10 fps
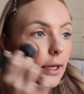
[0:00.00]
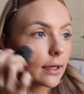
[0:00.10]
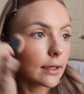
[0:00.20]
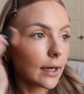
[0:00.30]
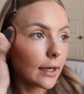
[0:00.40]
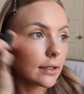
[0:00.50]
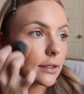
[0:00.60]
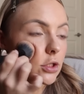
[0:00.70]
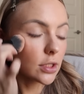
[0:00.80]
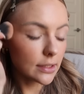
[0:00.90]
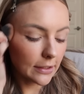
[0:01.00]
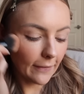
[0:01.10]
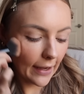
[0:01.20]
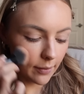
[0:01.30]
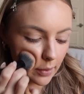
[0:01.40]
And I just did
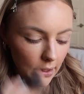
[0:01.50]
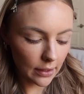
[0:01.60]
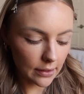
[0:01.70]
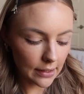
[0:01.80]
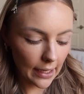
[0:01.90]
that because